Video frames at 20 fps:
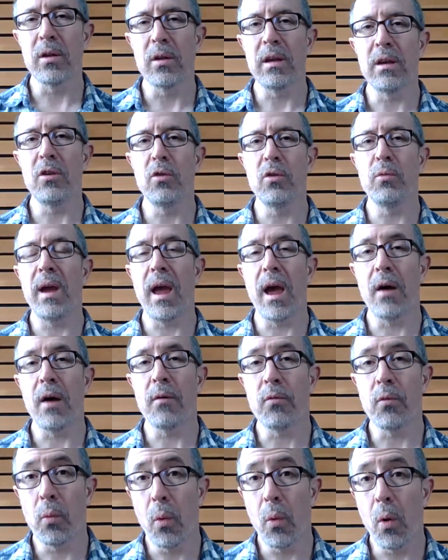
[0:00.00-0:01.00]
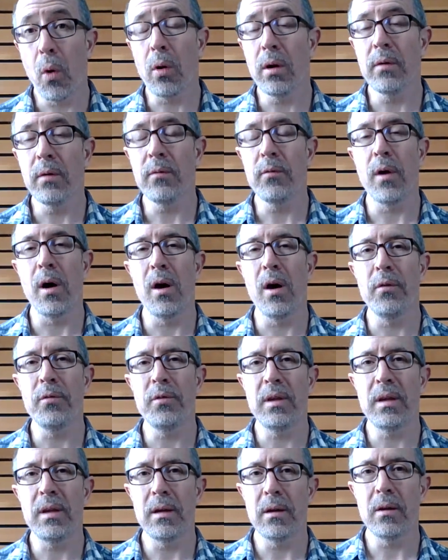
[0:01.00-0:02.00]
do we have war involved
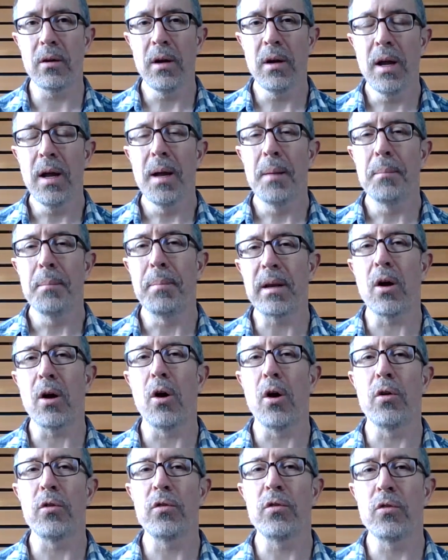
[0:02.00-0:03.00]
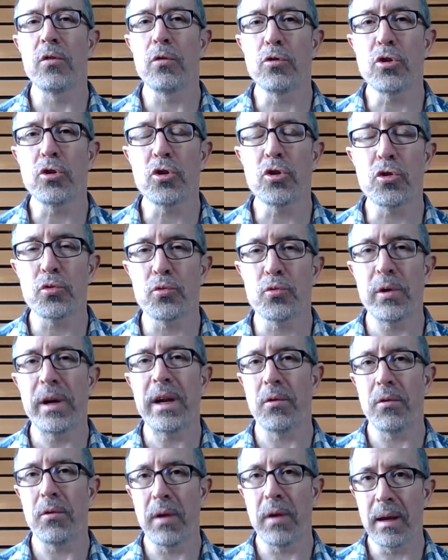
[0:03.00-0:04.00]
here, but also
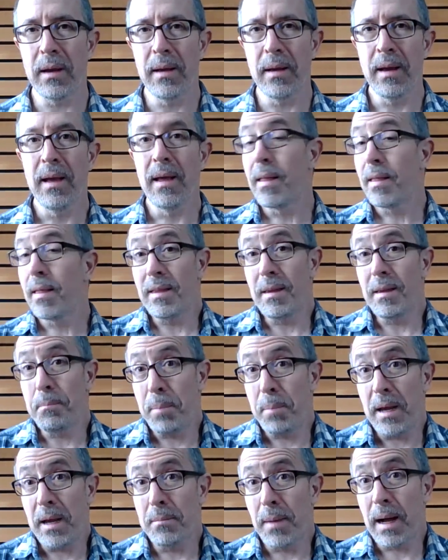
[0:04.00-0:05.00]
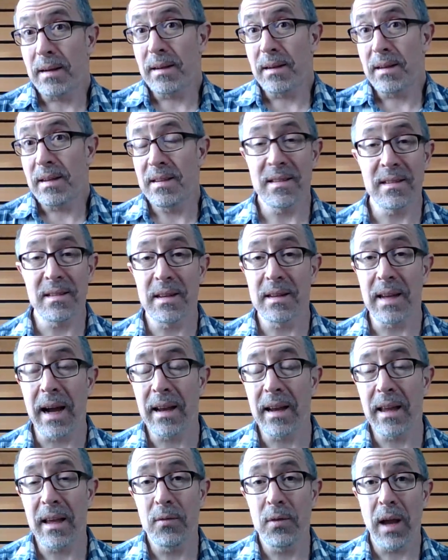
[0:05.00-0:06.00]
trickery. The Piedmontese did not
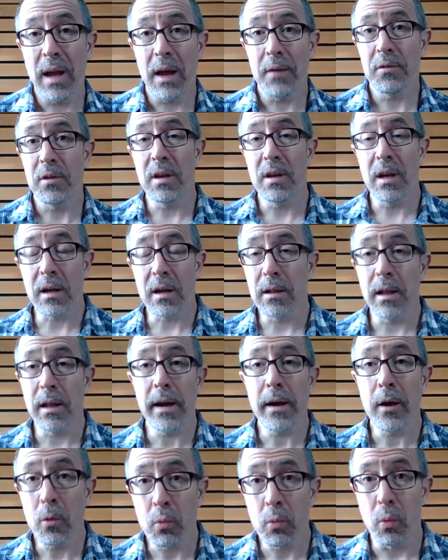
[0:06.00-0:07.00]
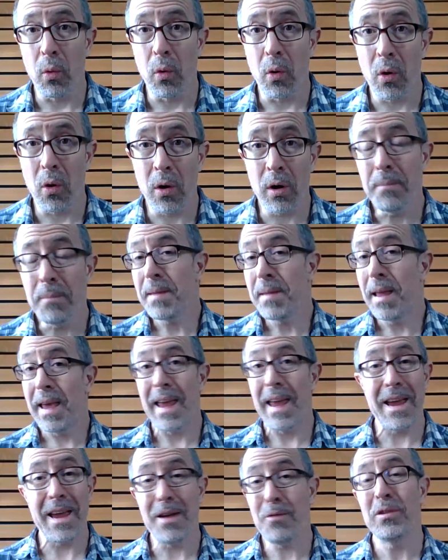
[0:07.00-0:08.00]
even have to declare war.
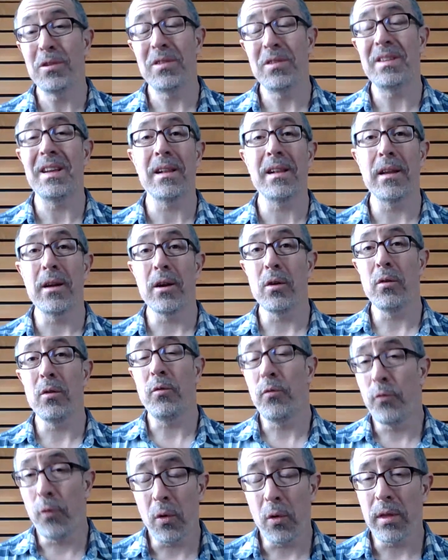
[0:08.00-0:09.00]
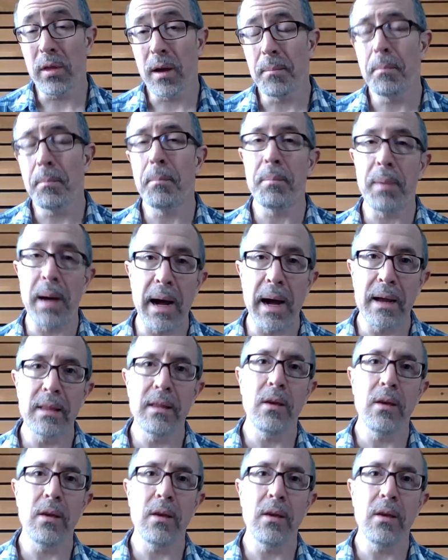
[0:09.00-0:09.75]
It was declared for them by the